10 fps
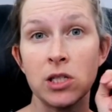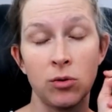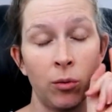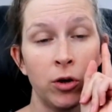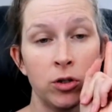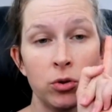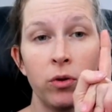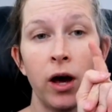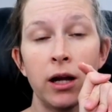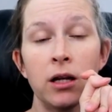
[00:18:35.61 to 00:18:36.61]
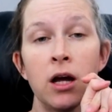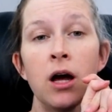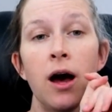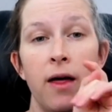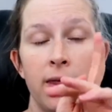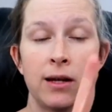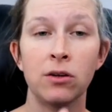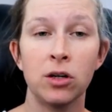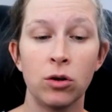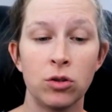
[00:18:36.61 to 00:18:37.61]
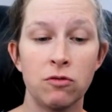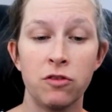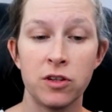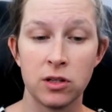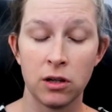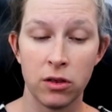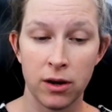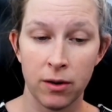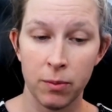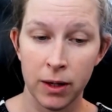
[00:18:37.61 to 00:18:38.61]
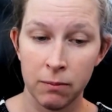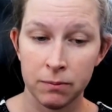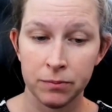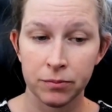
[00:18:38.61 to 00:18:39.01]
So I'm gonna do that, and then I'm gonna go to physical therapy